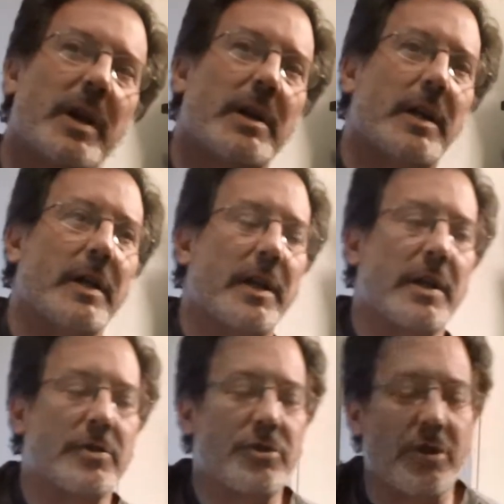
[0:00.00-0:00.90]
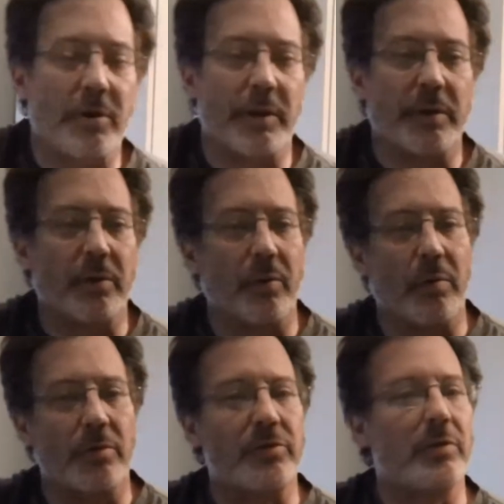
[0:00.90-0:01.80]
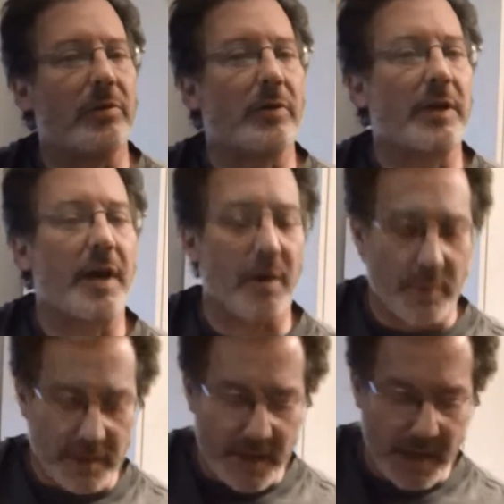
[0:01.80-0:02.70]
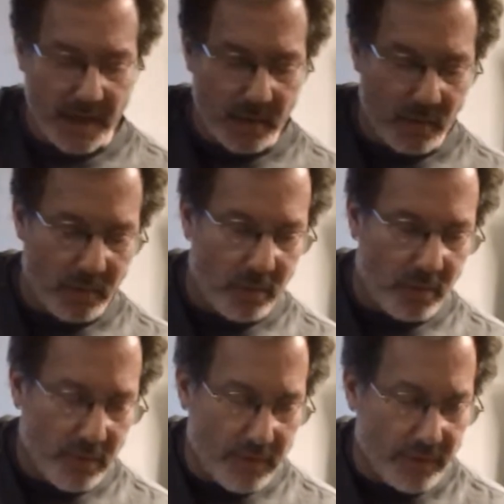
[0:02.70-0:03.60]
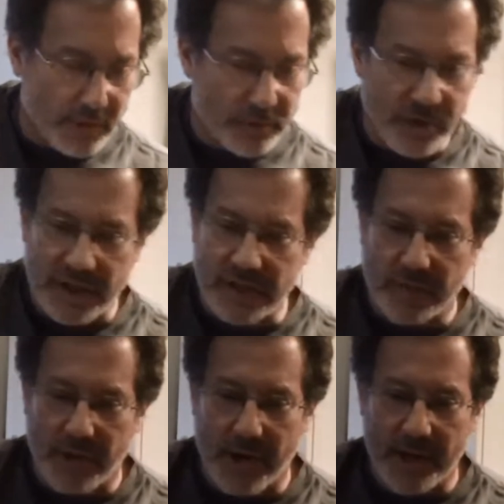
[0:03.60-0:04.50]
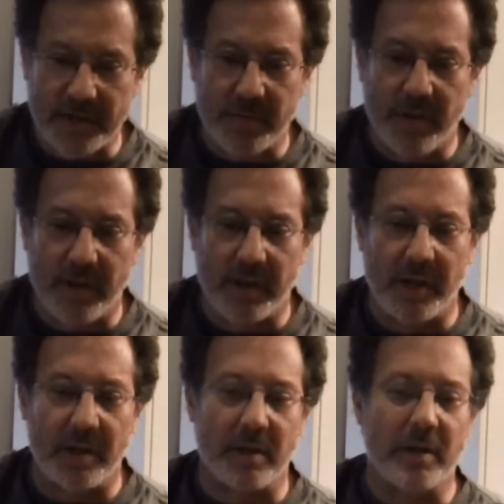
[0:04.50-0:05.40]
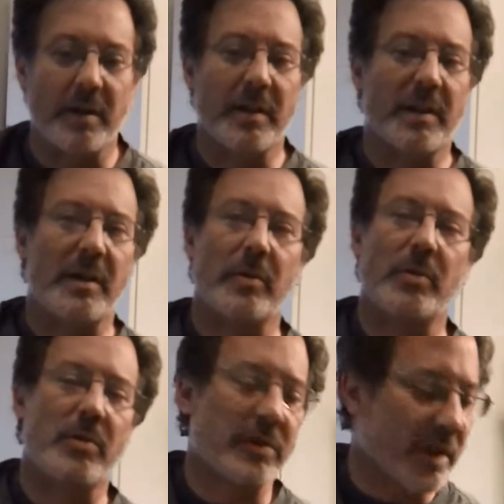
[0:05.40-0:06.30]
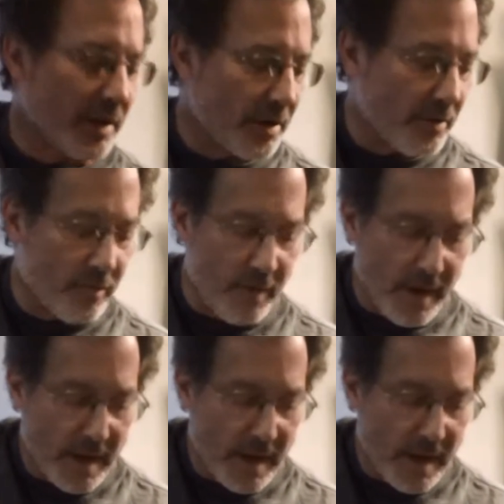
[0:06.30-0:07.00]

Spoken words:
kind of like Ed Sheeran or like Howie Day or even little Jason Mraz, depending on who you're thinking of.